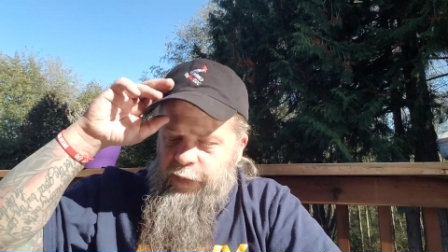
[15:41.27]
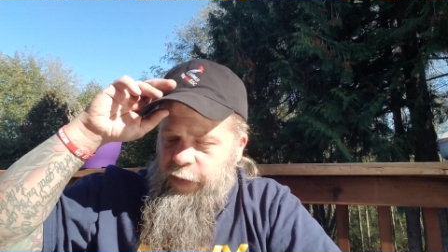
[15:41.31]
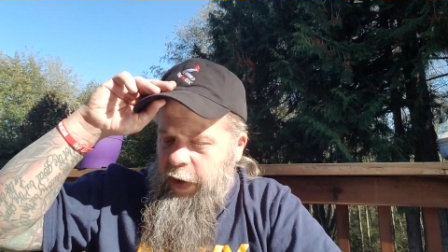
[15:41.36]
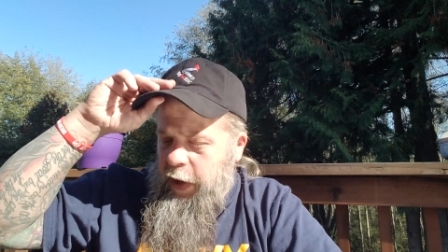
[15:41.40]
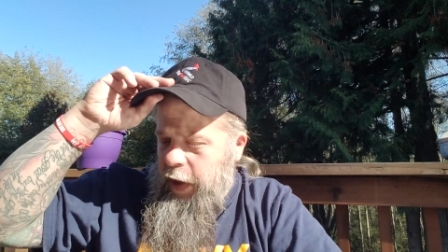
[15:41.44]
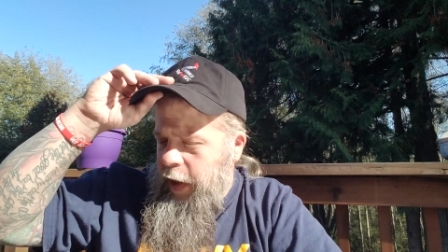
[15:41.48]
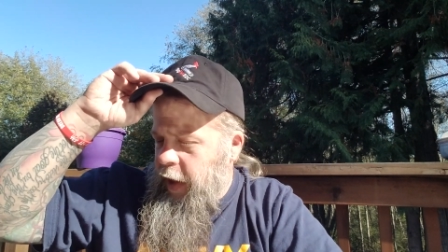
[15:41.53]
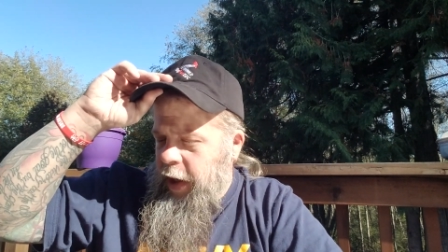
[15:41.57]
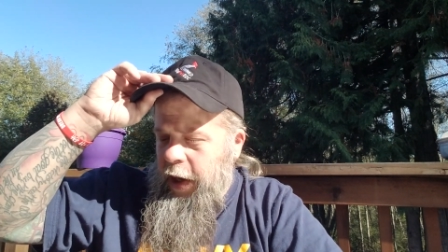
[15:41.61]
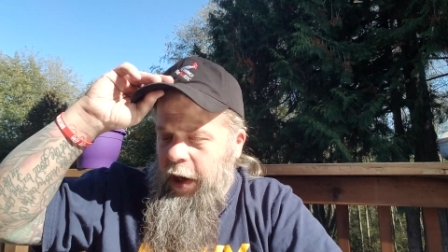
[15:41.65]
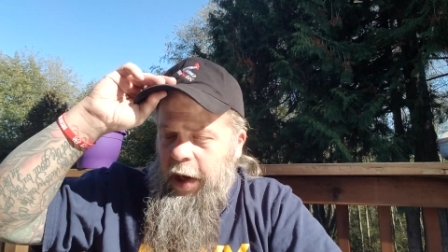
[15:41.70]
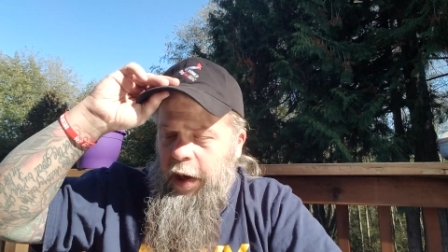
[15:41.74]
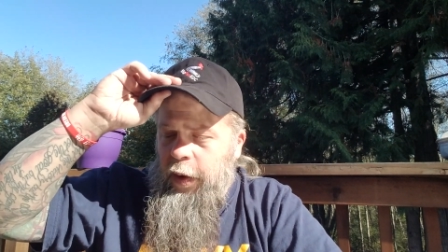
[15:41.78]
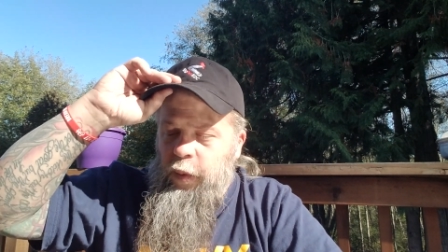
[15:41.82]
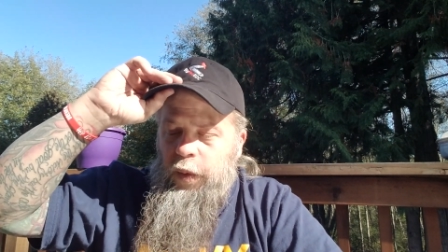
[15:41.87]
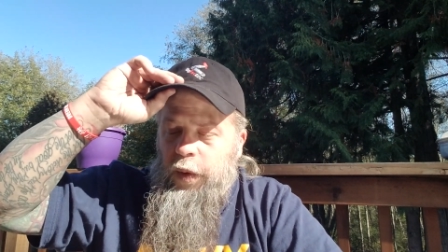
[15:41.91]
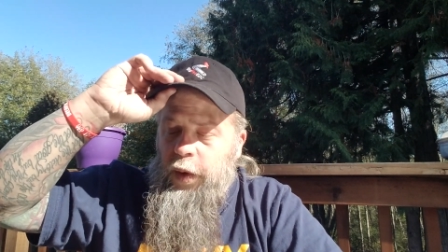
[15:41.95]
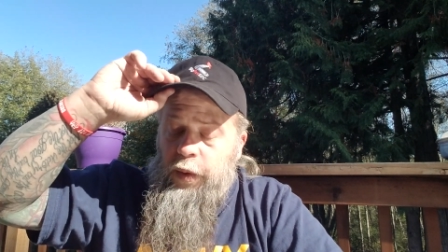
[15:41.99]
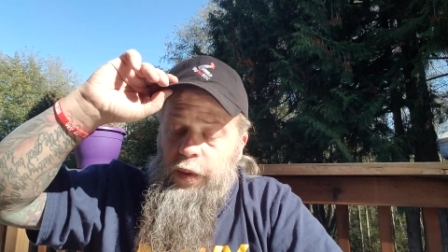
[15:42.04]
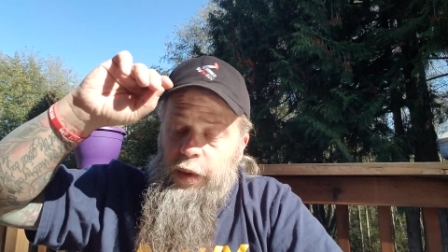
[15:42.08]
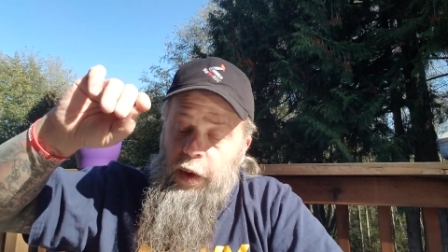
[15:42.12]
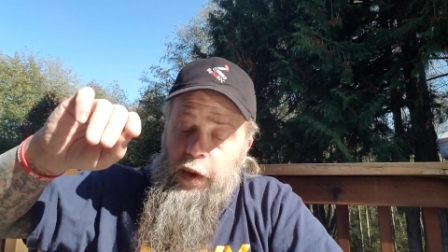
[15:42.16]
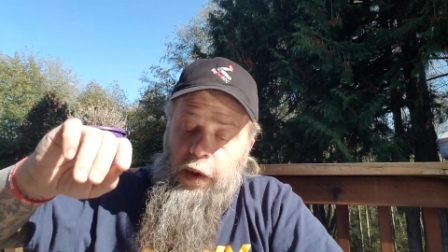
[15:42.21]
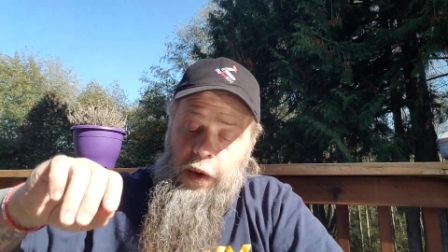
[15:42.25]
I
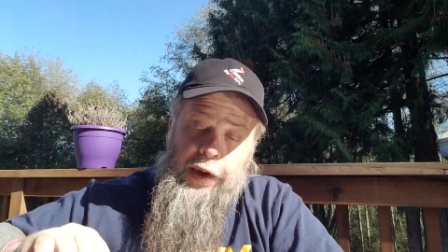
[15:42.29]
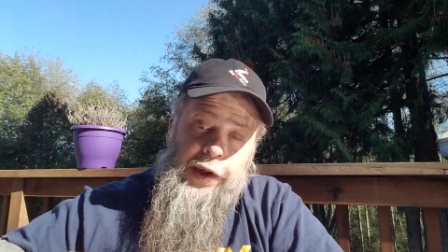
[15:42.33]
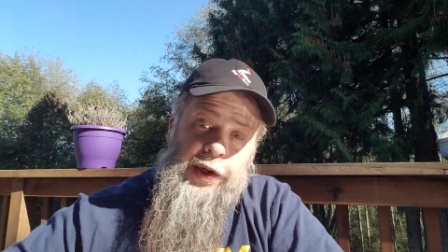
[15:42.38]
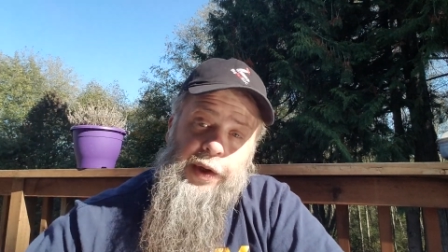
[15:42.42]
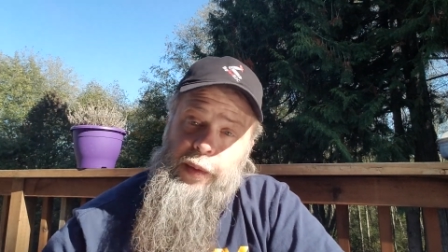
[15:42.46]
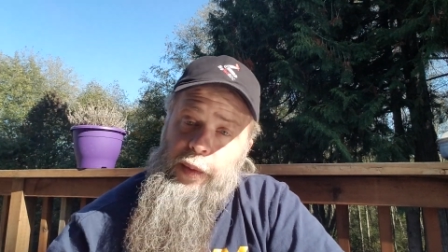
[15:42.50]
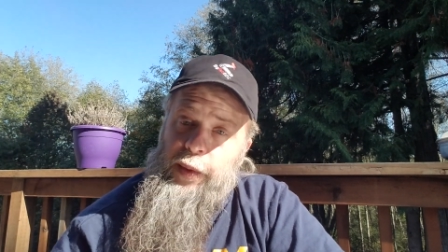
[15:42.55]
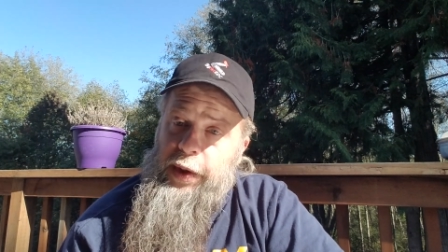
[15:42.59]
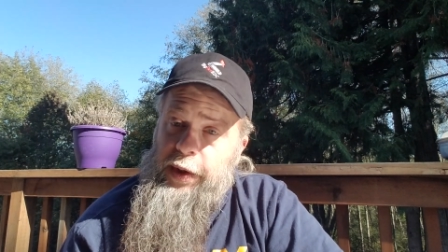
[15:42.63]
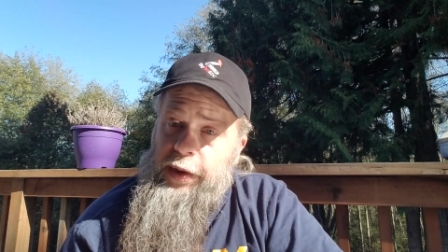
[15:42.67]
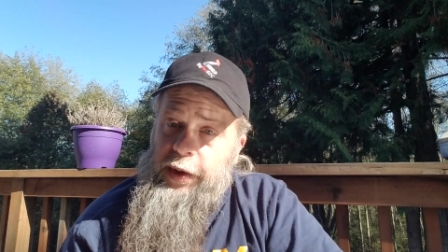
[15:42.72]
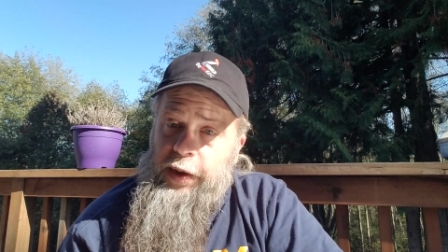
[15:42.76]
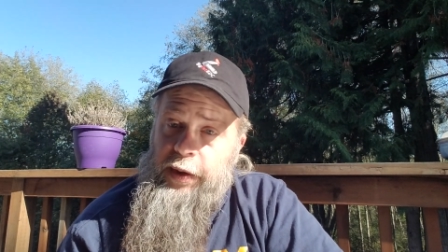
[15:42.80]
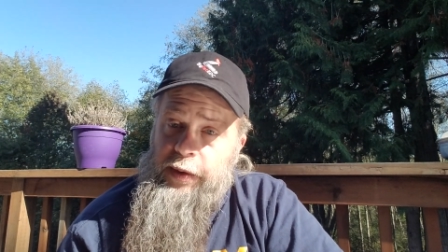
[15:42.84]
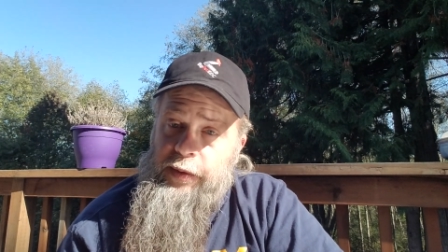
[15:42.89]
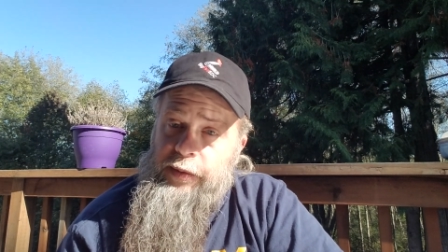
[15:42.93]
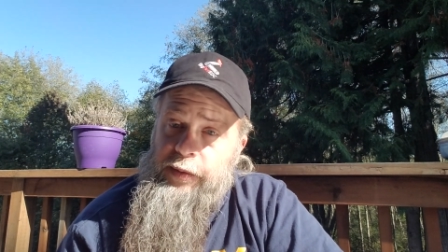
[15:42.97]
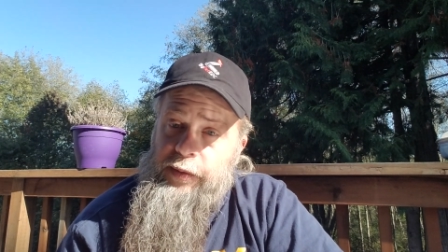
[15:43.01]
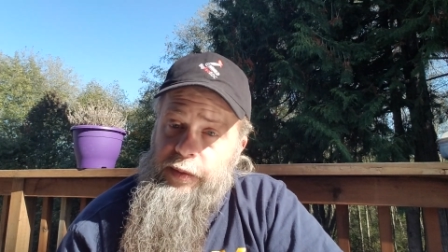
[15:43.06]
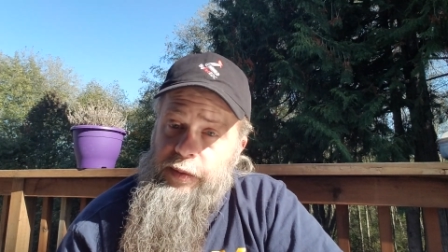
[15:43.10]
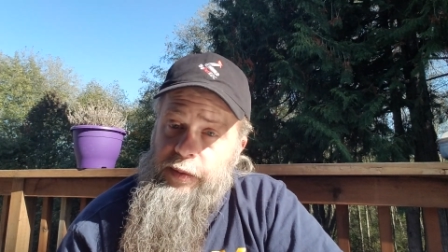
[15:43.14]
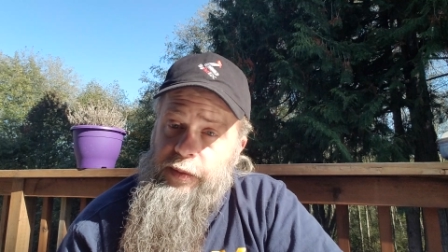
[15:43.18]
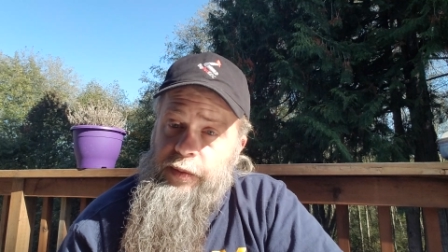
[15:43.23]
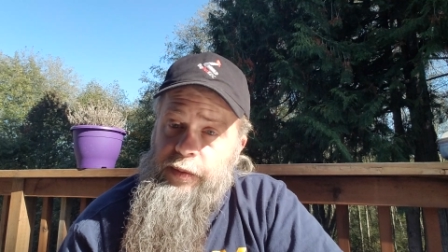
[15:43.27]
won't argue with it.
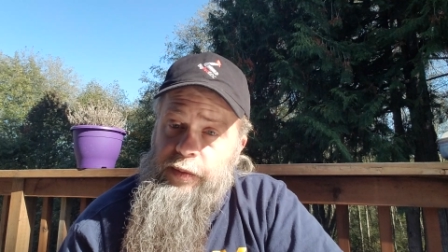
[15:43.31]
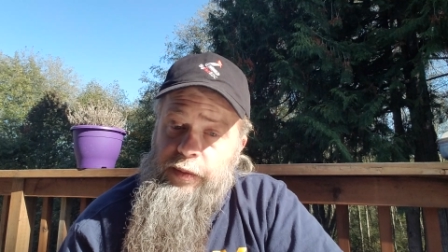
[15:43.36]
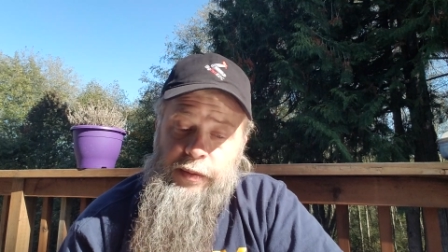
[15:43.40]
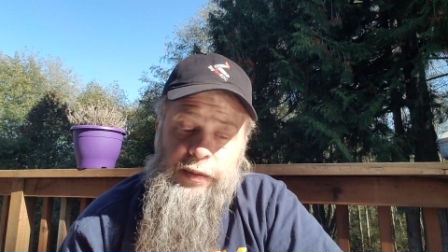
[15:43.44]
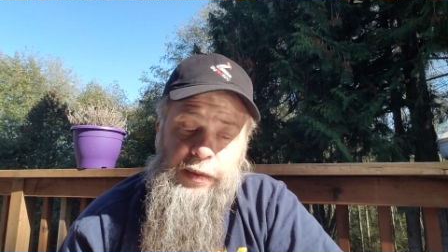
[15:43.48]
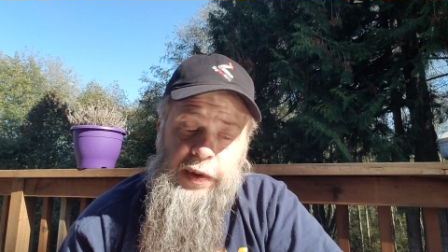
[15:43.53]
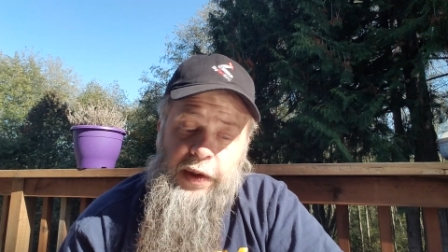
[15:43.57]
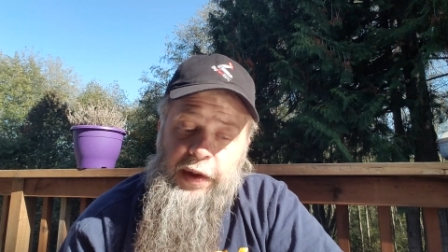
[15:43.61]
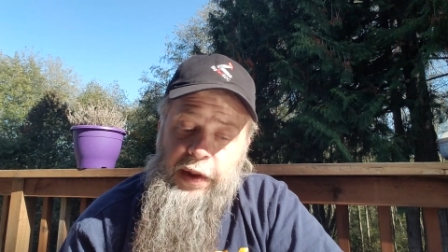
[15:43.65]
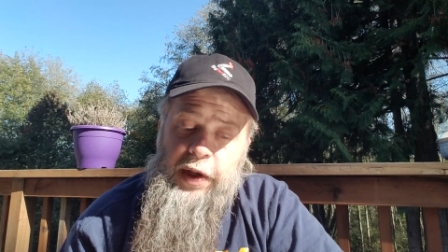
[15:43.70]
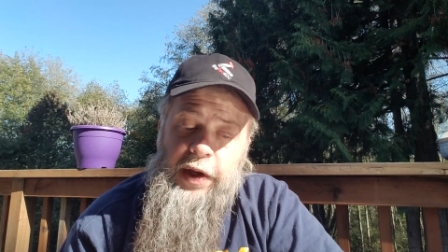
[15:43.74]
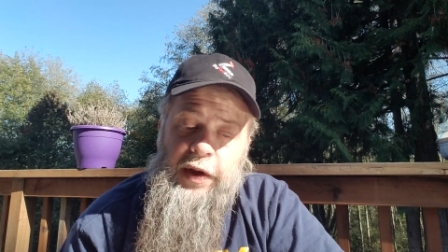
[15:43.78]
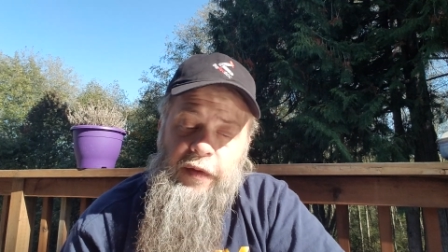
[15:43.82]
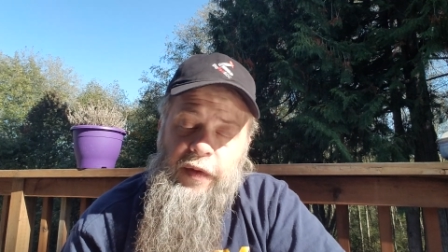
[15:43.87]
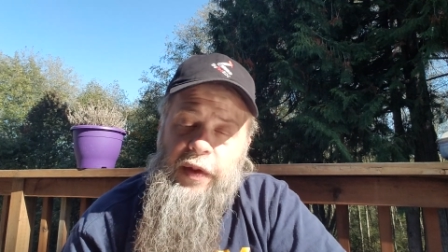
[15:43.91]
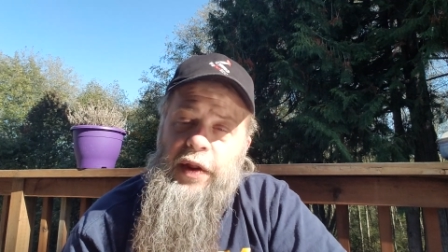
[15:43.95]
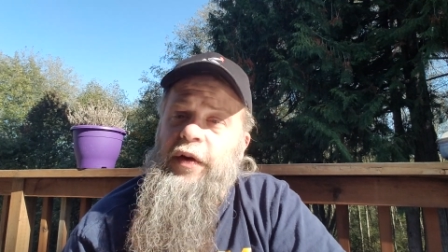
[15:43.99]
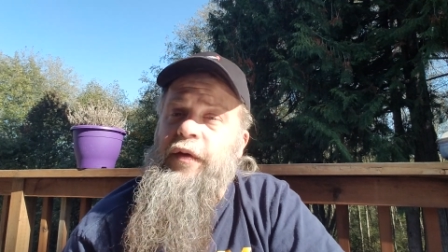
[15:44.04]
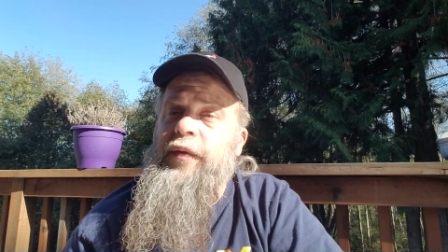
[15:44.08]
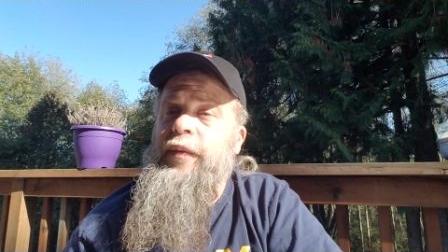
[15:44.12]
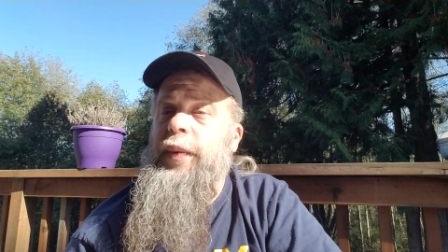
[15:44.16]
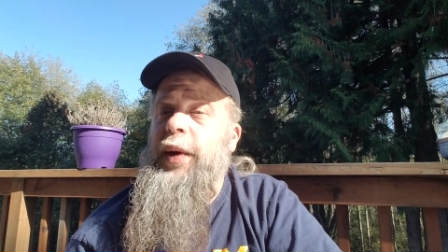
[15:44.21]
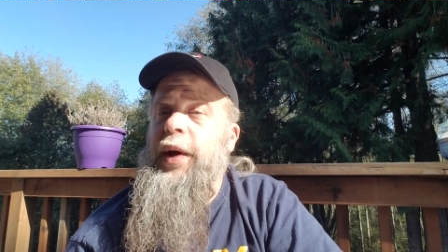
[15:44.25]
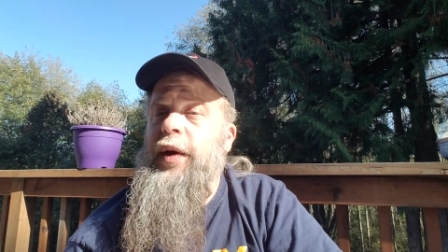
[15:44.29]

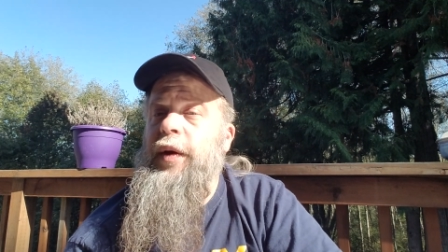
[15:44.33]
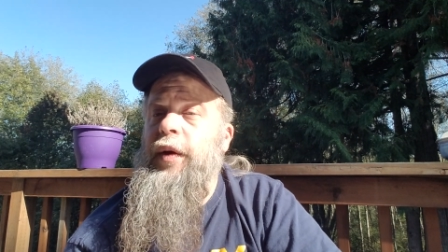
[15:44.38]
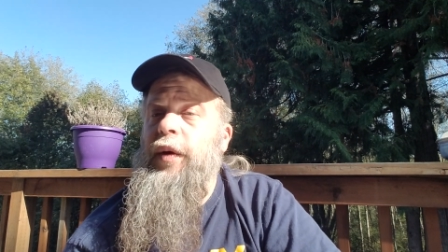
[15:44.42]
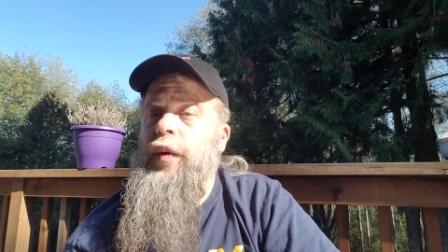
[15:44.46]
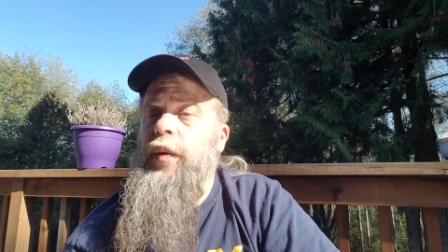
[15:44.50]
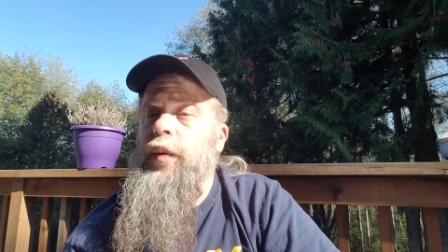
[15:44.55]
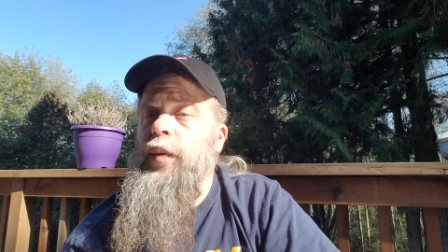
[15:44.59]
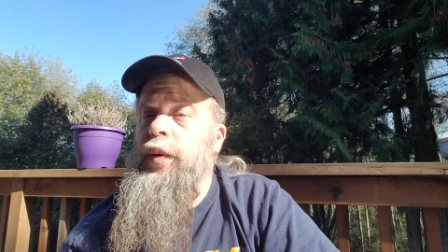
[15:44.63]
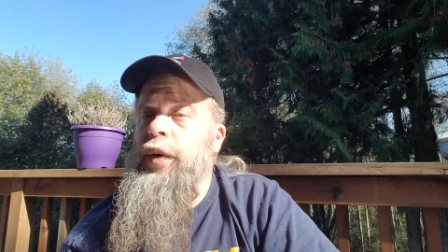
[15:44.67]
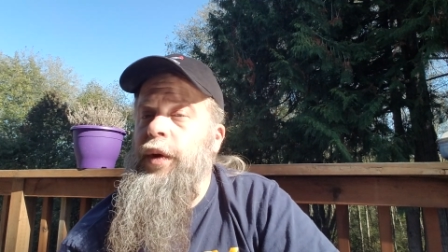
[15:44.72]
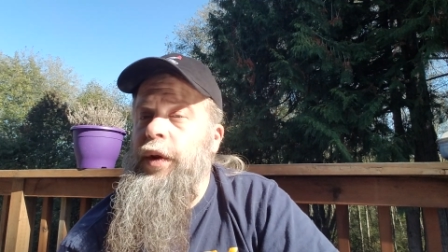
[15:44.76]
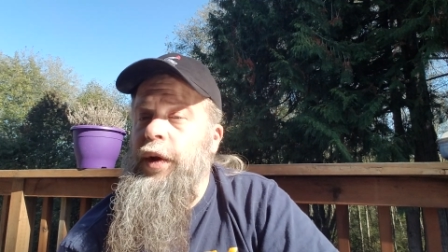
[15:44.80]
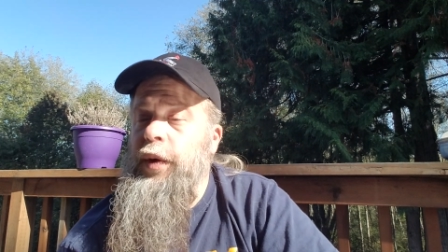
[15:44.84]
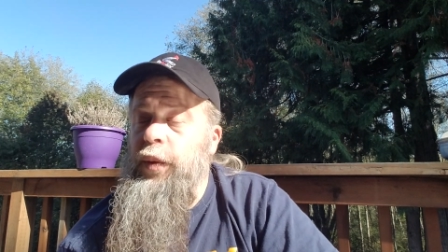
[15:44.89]
They've been really,